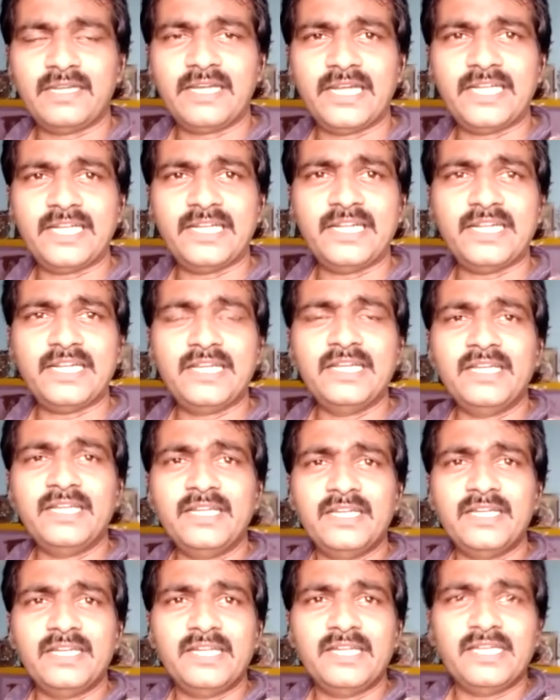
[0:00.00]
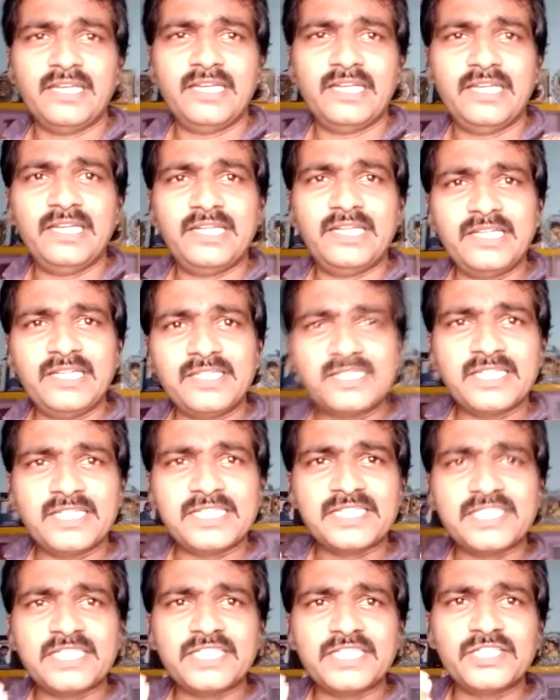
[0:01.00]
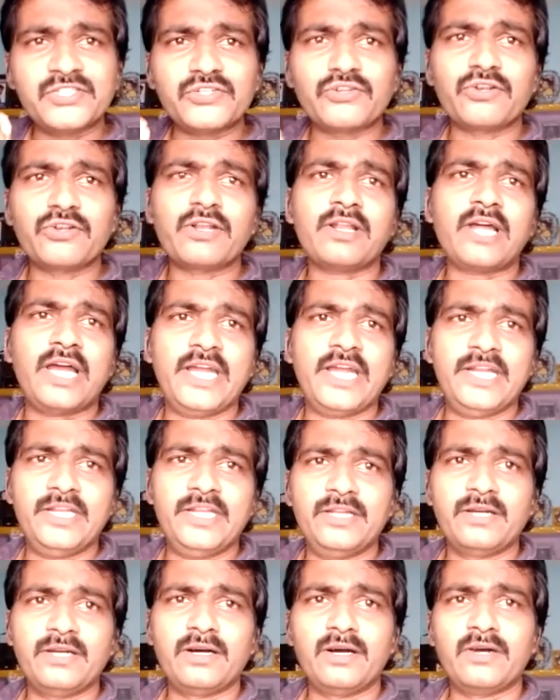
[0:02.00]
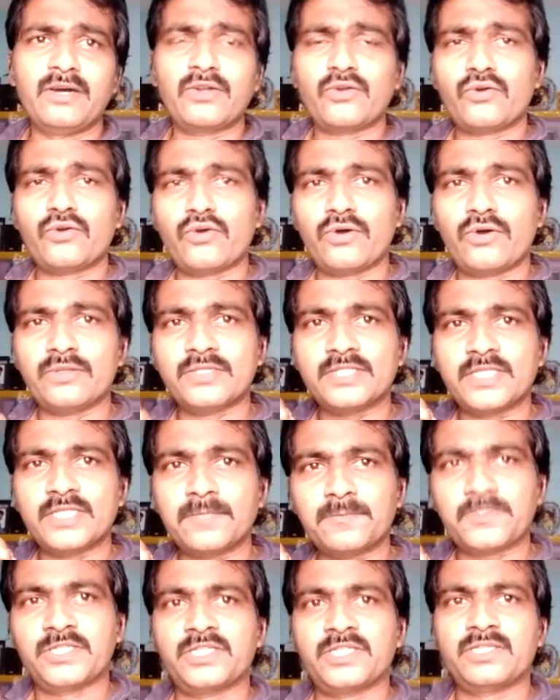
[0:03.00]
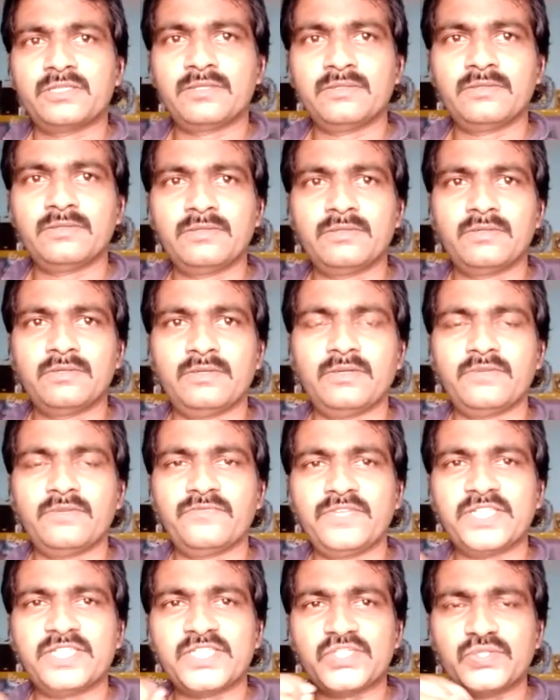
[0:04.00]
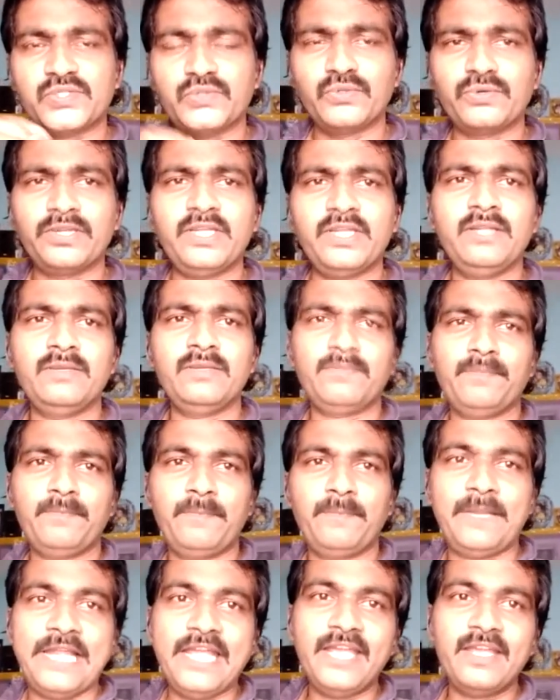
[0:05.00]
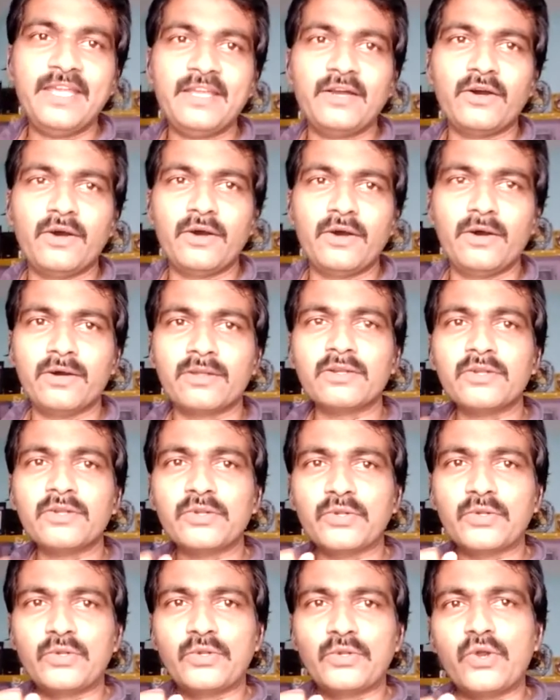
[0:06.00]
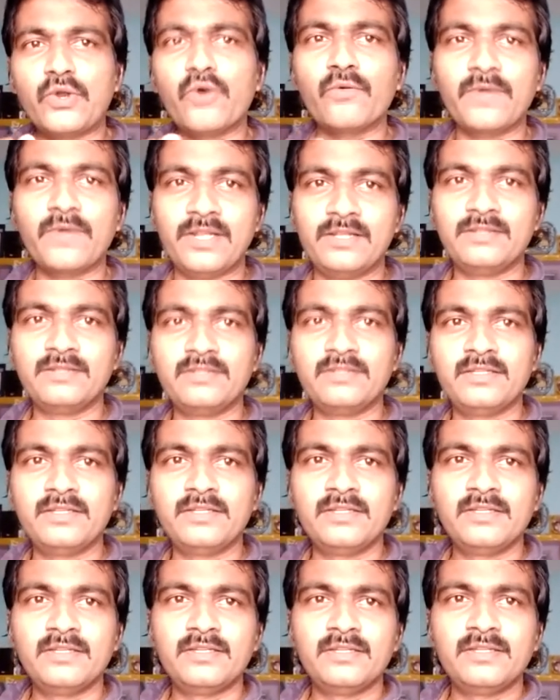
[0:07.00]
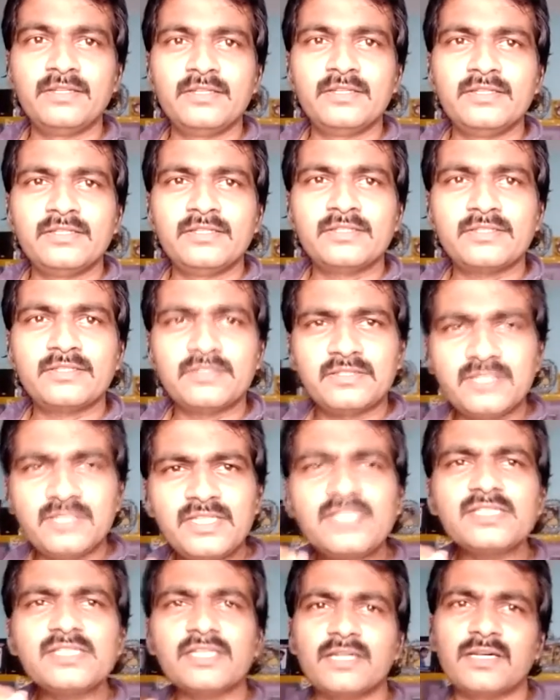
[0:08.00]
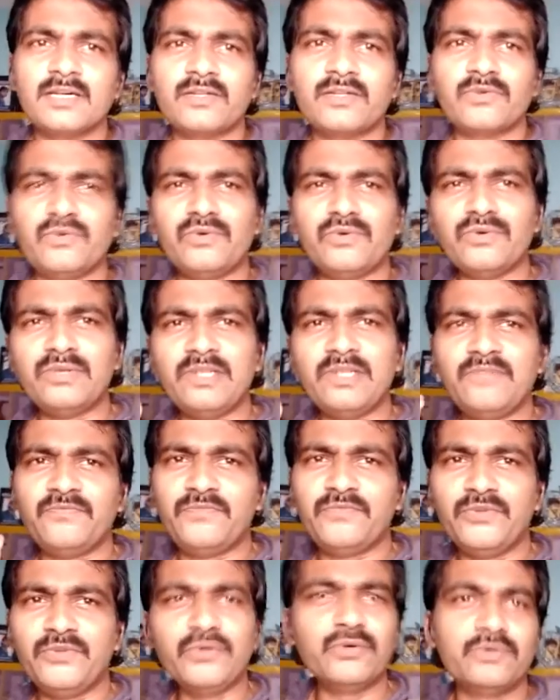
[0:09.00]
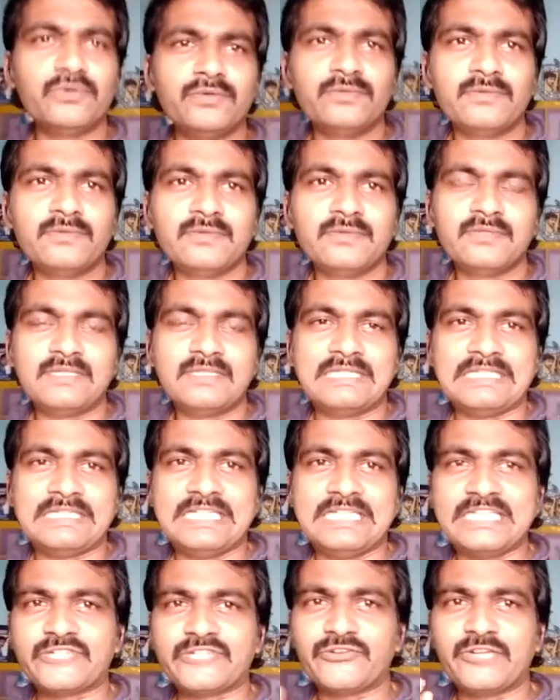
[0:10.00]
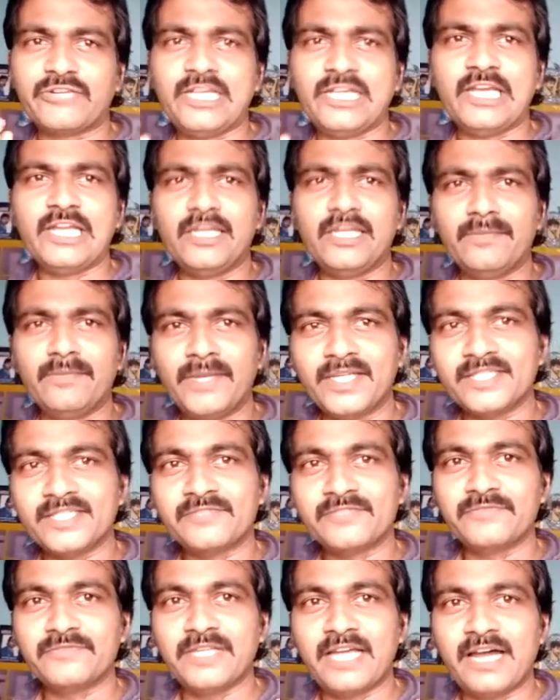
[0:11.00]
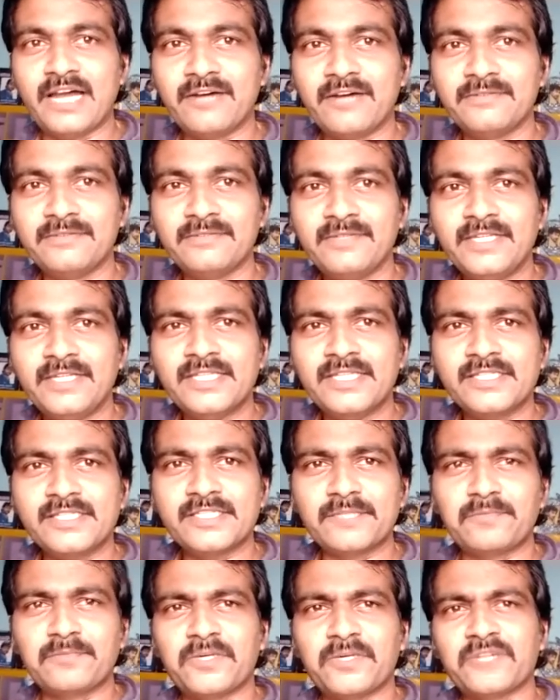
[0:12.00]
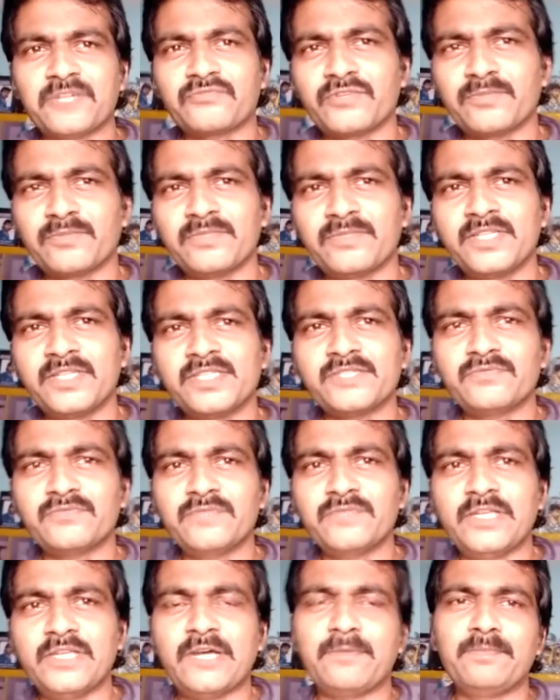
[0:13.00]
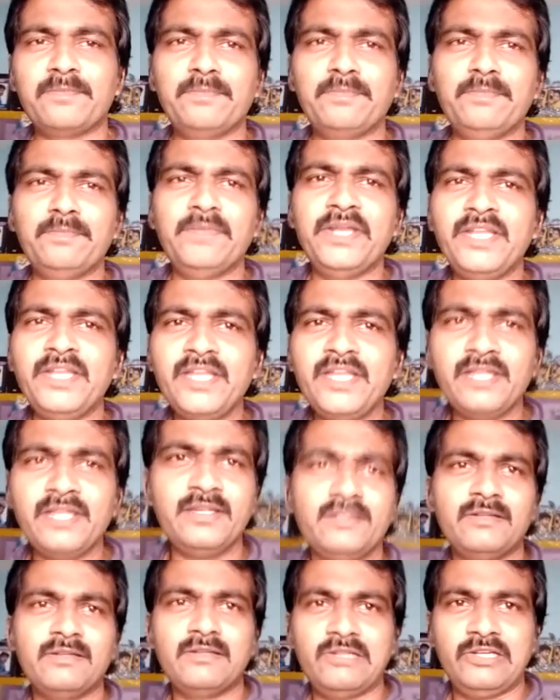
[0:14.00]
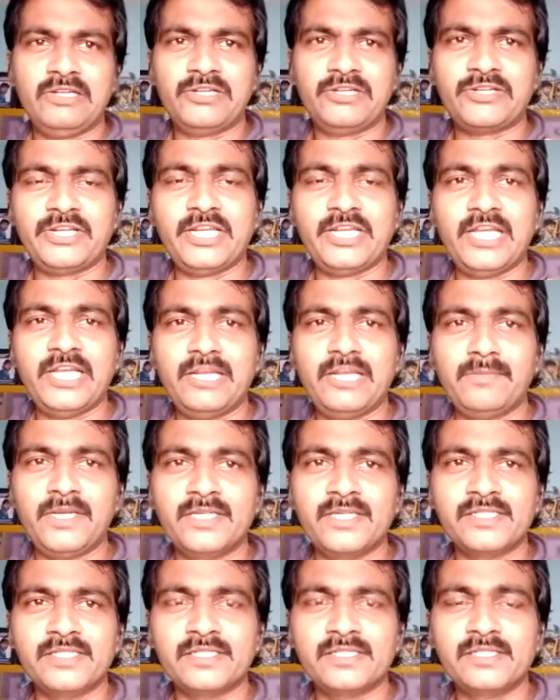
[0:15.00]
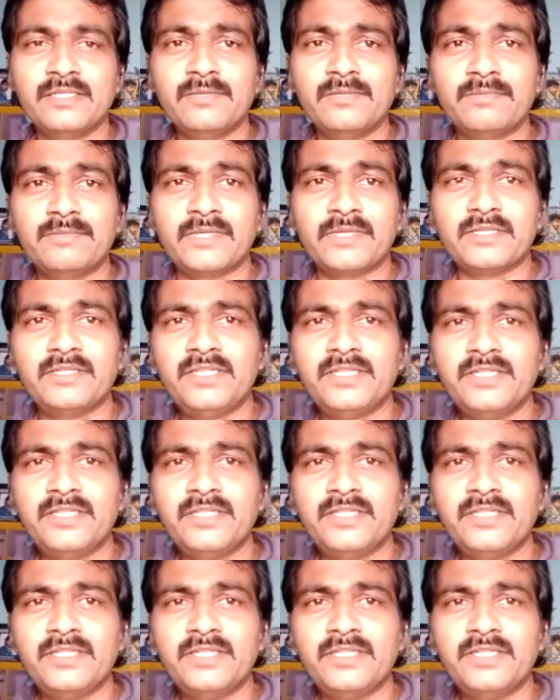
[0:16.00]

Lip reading: and it is the central idea or concept of a story, play, or novel. So these are only few literary elements we have. So apart from this, we have many literary elements, but